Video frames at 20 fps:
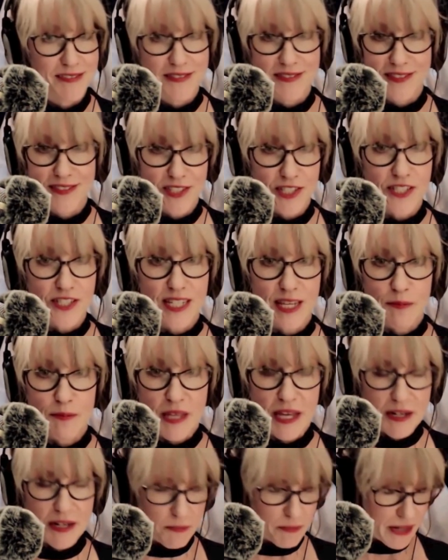Just keep
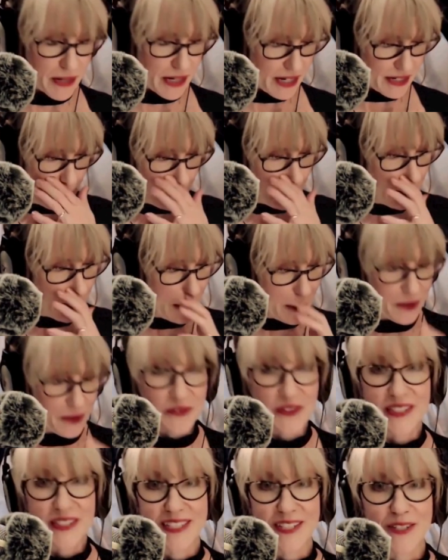that in mind. You
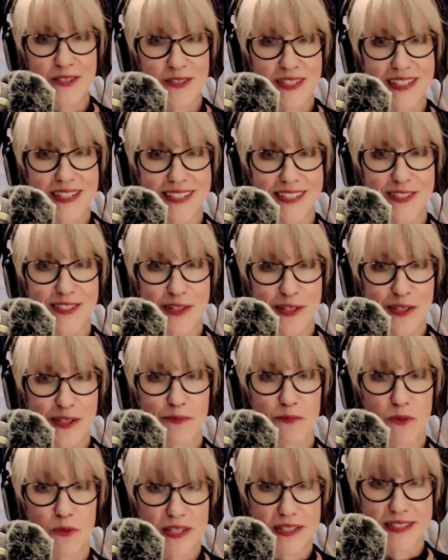really only need to cook them
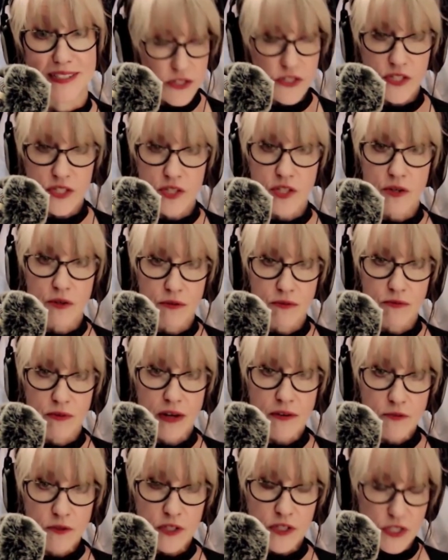once. The
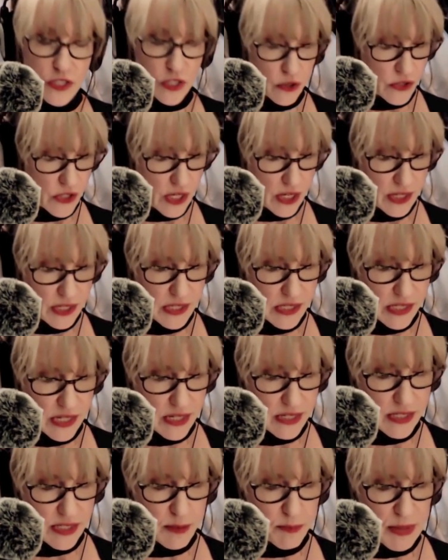reference goes on and says
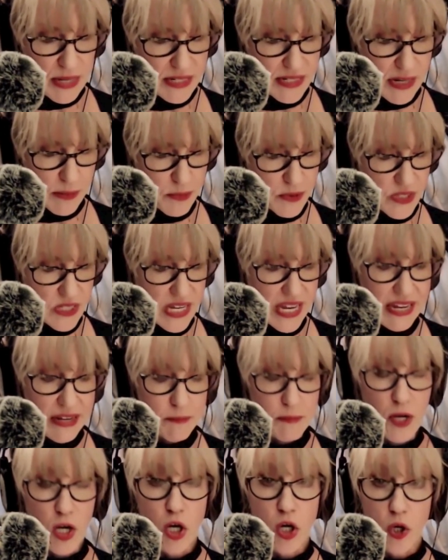the baked apples came
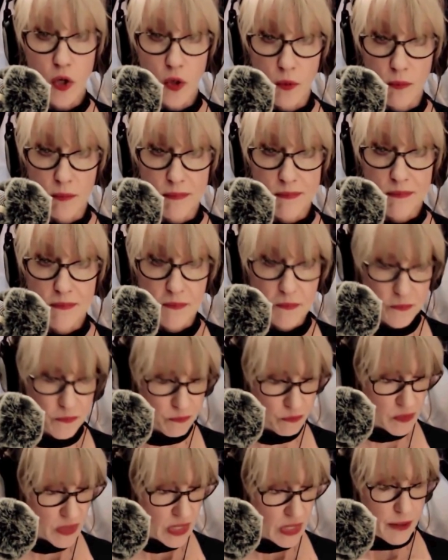home.
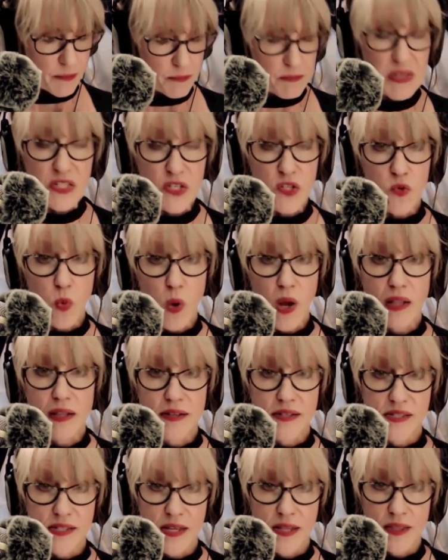Mrs. Wallace
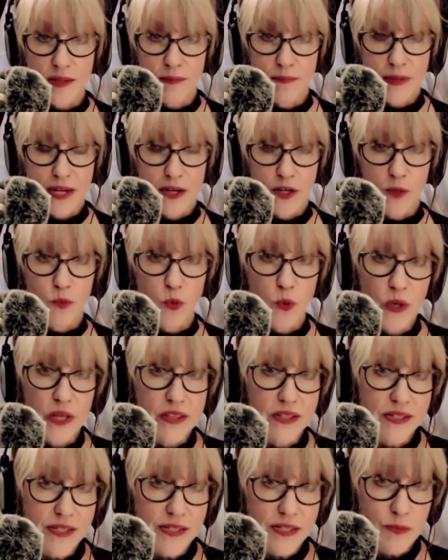sent them by her boy.
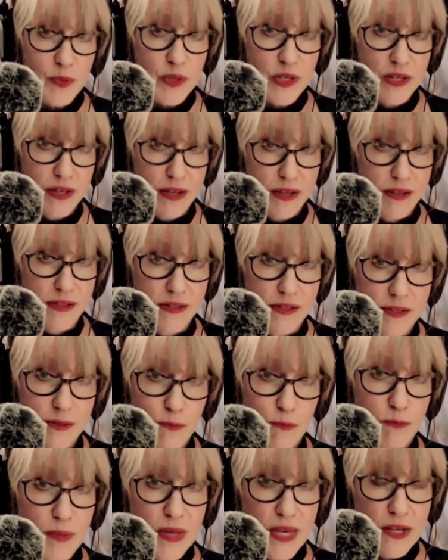This is because
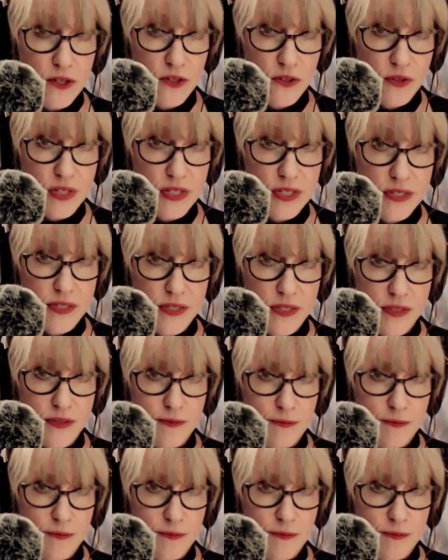bakeries